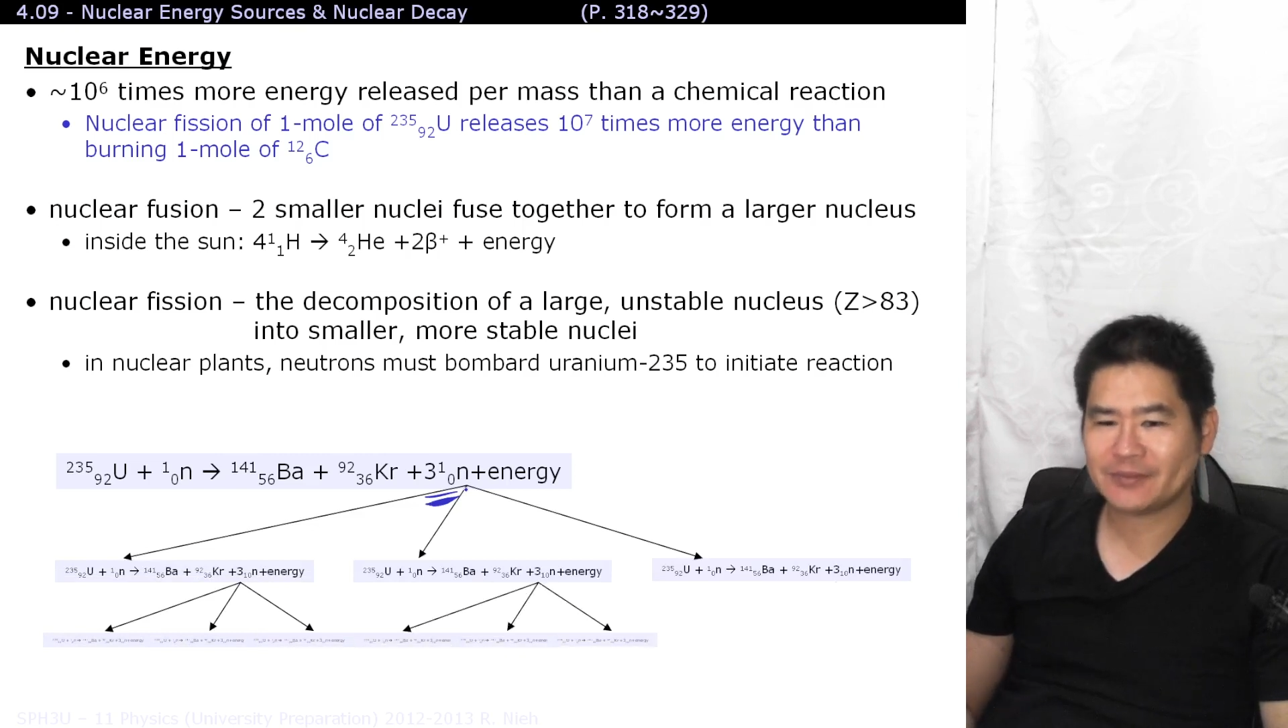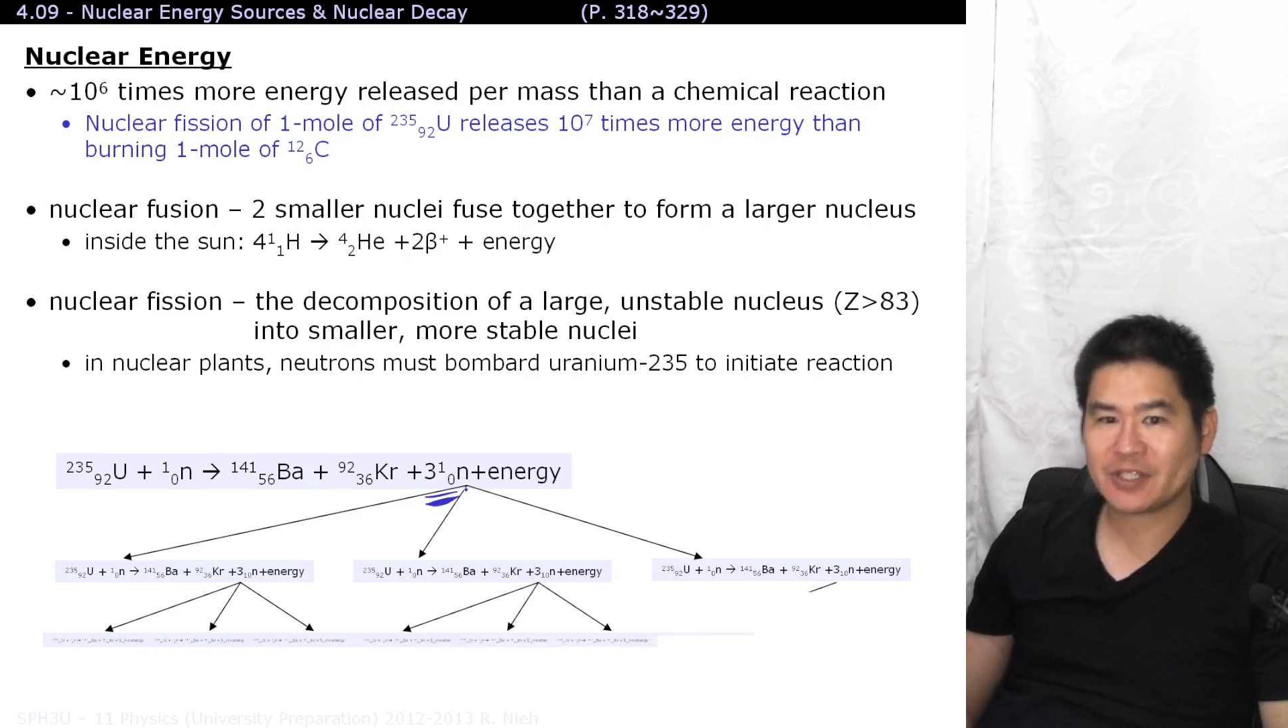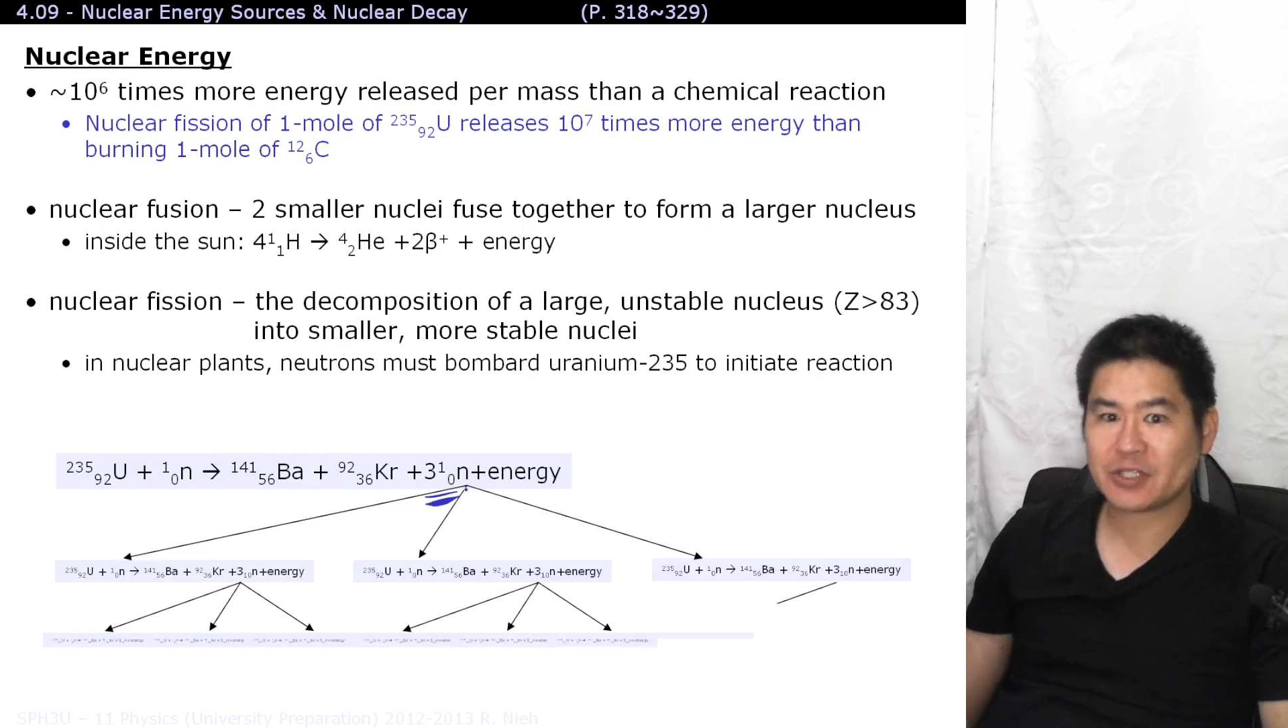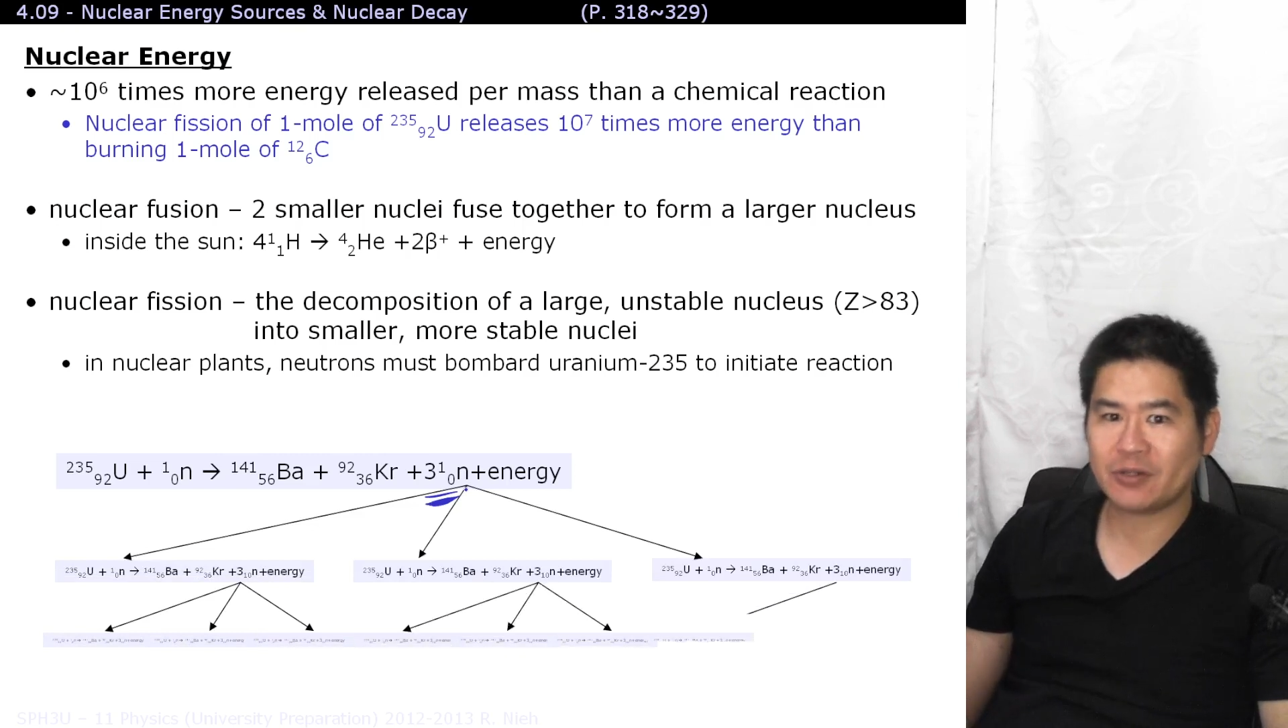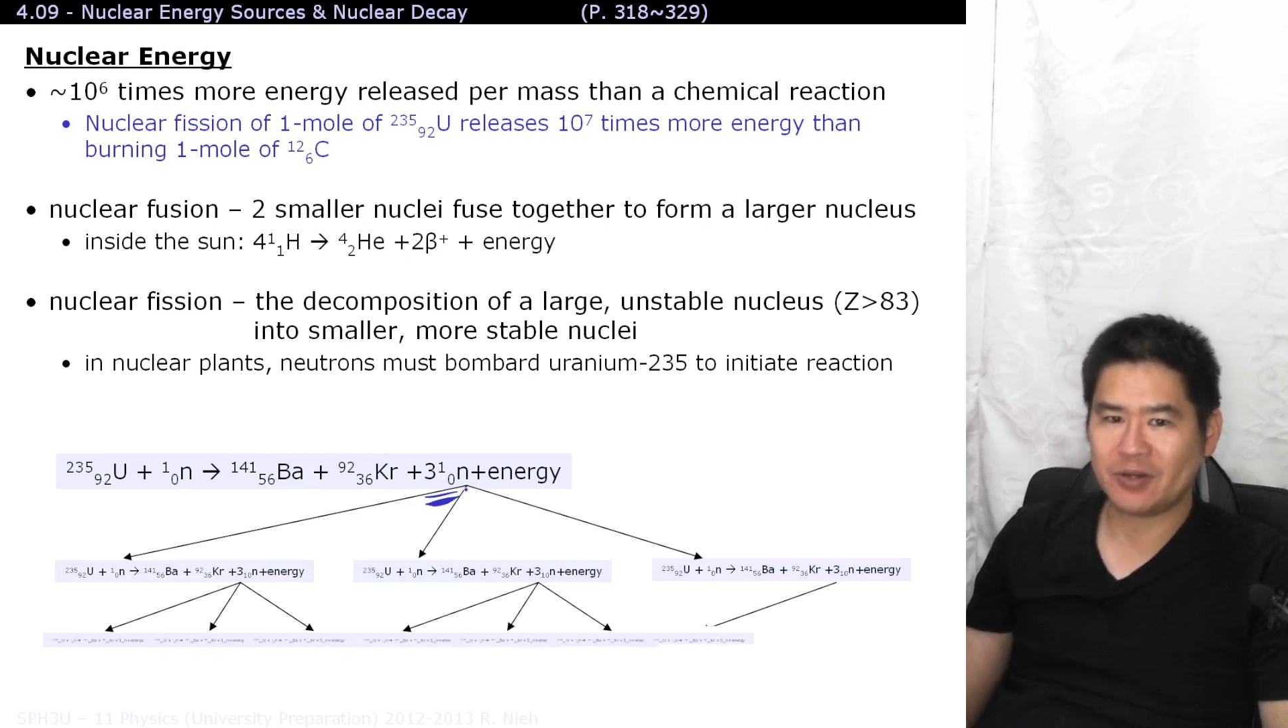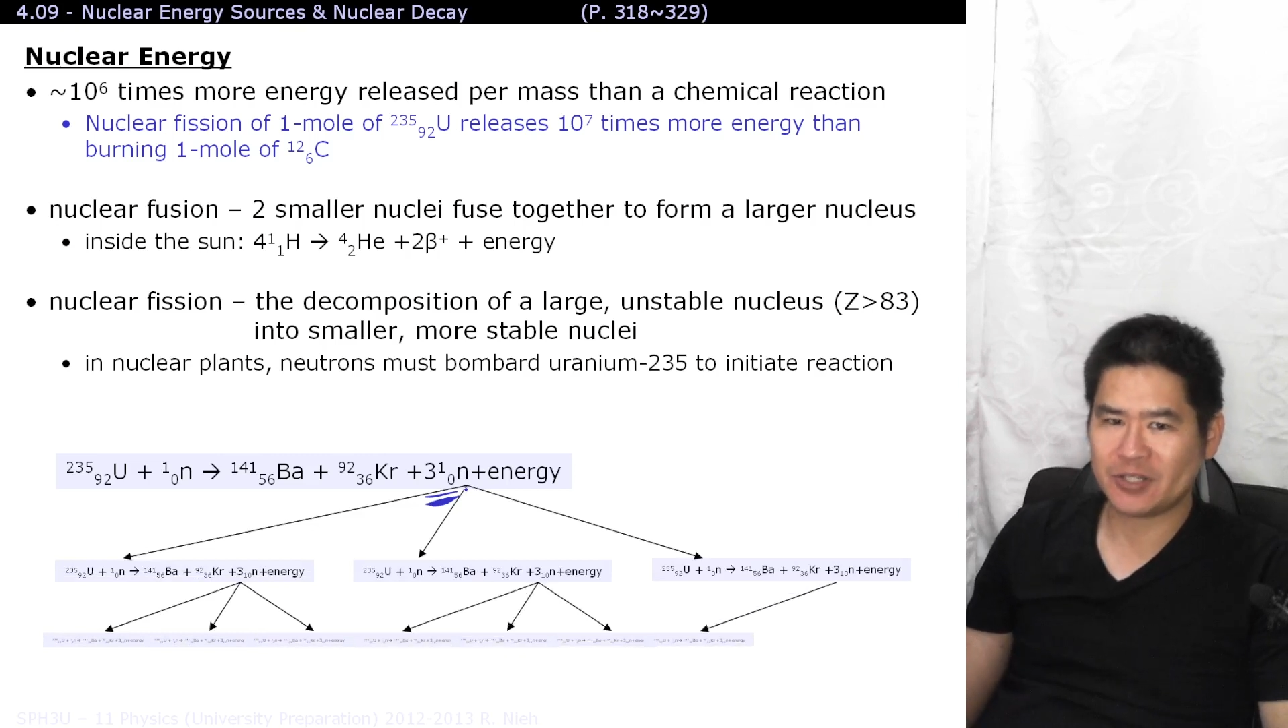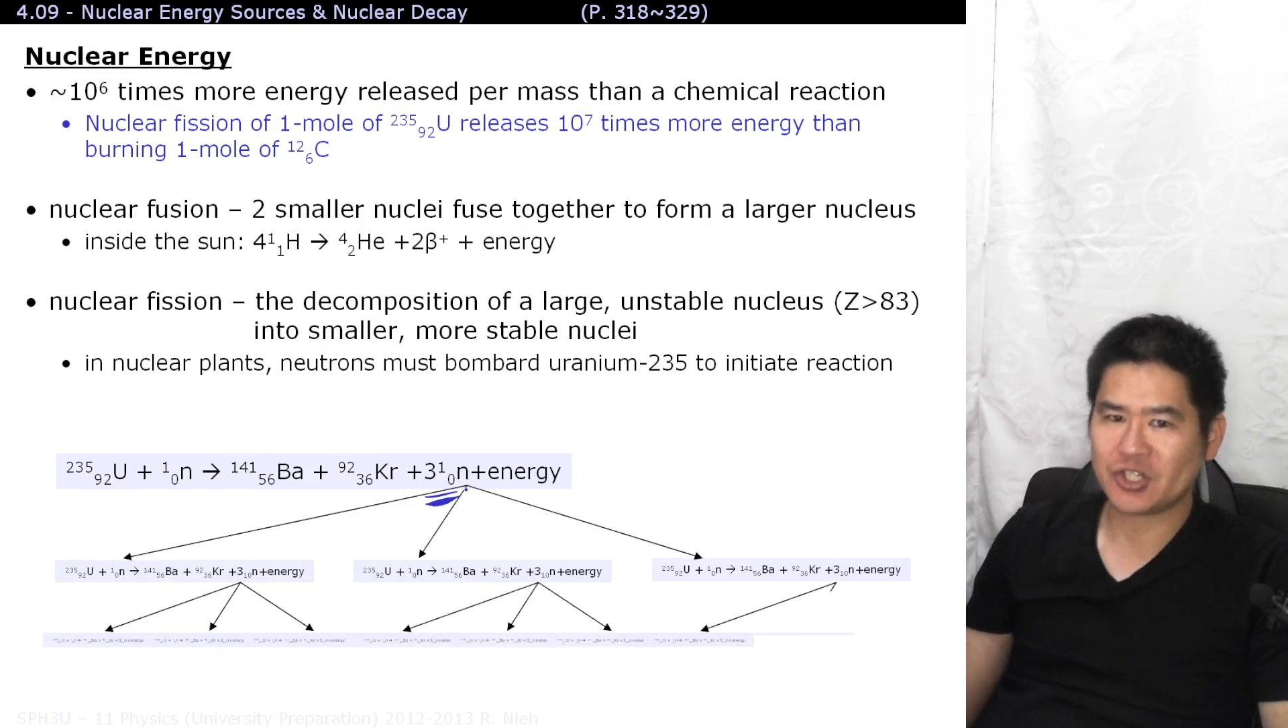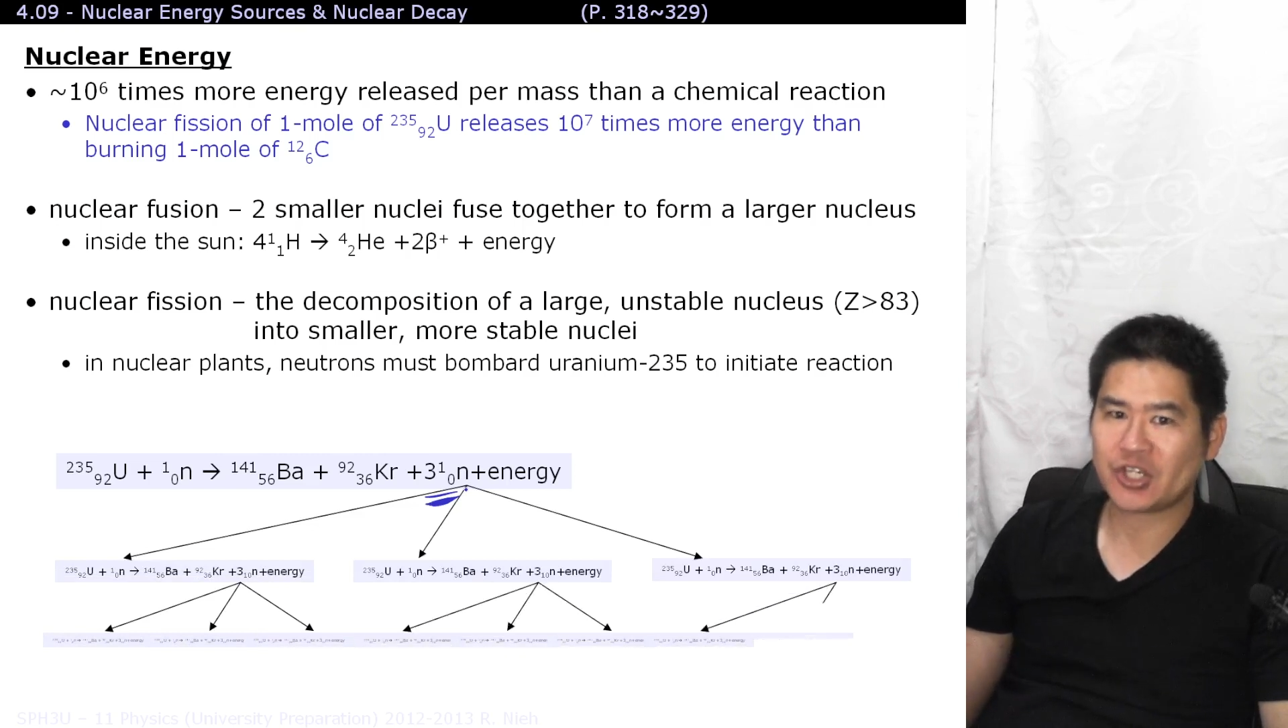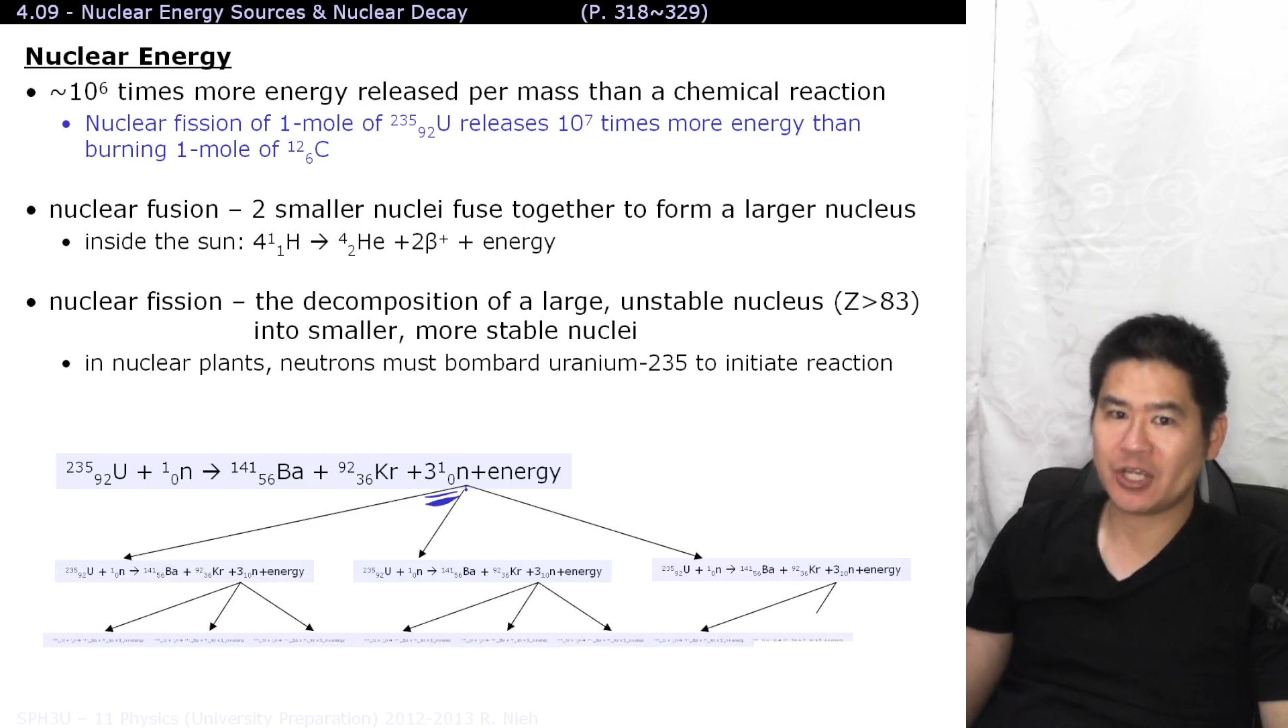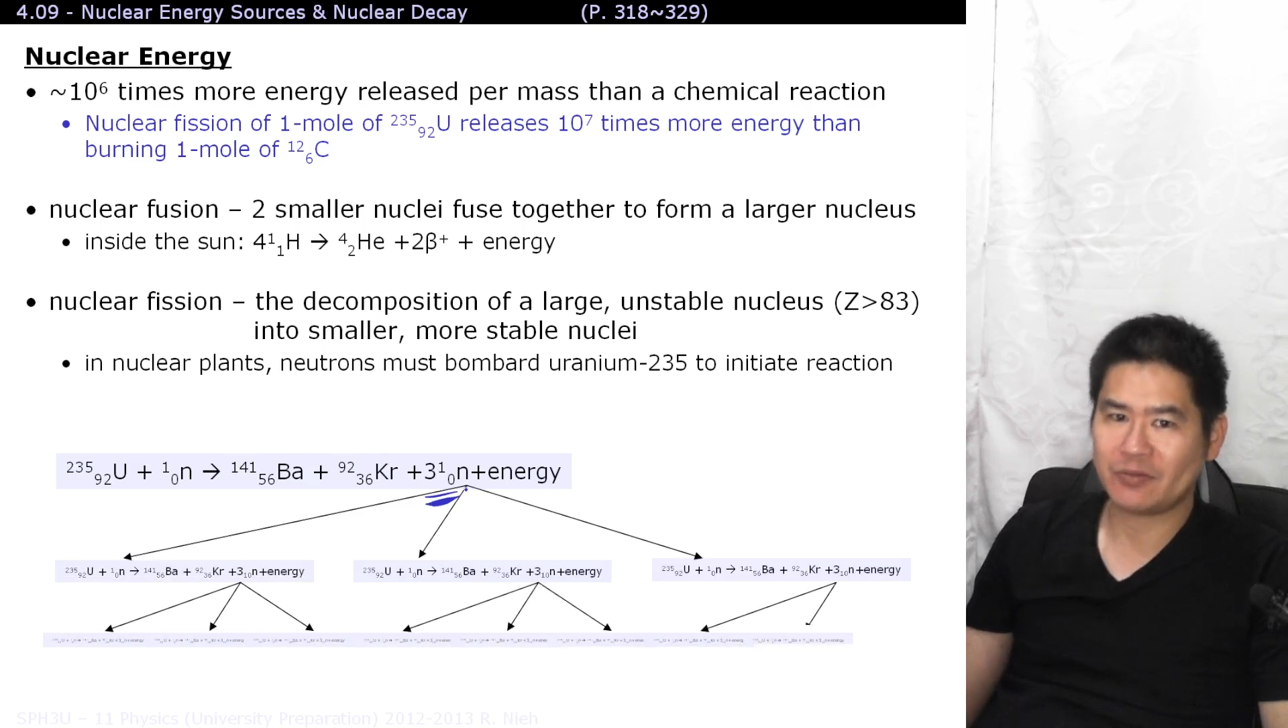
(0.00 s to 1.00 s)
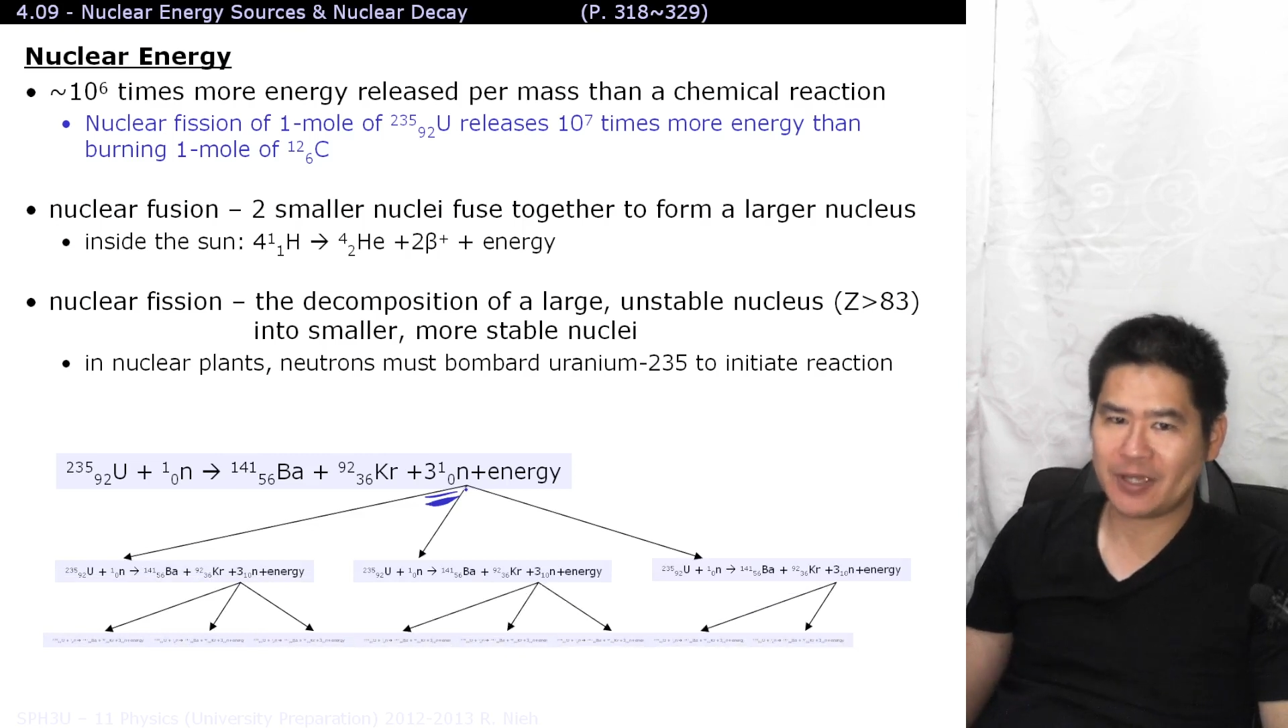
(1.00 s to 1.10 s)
It's known as a chain